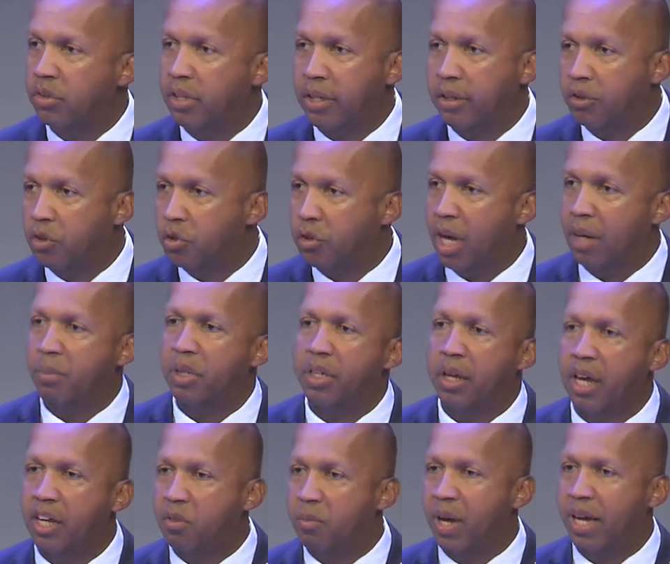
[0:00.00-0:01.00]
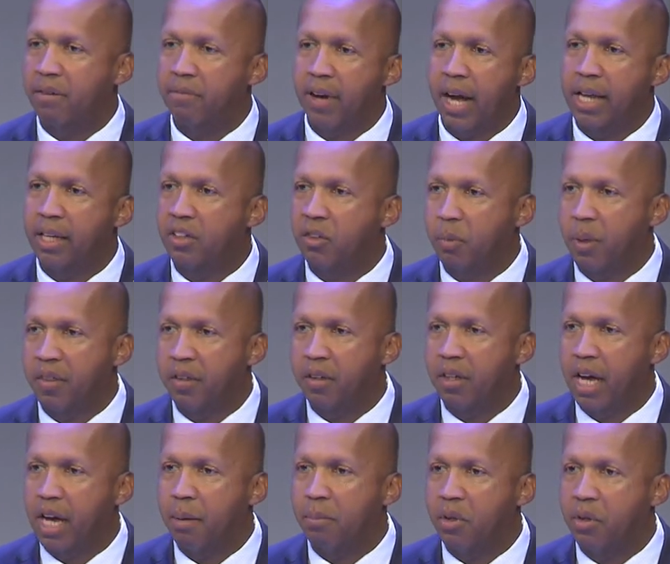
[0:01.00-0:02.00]
they are traumatized by violence by the
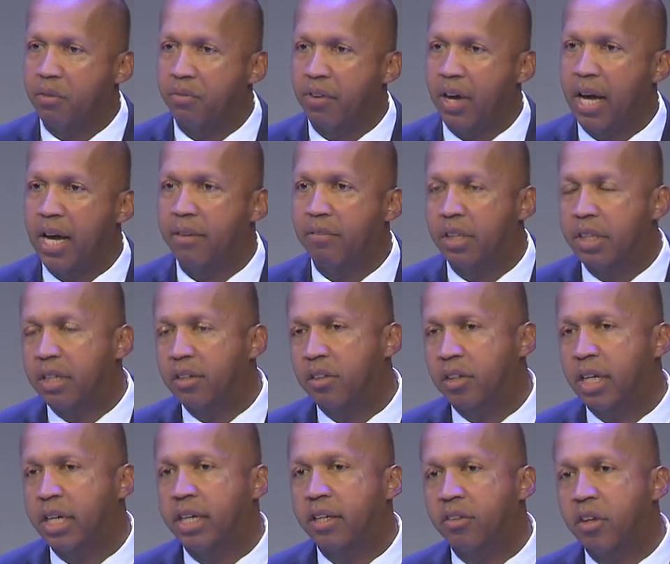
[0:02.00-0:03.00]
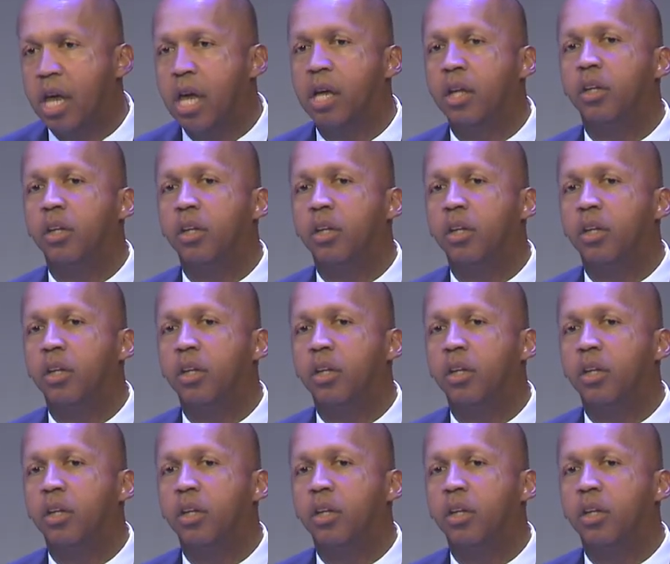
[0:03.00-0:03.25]
time they're 5, and these kids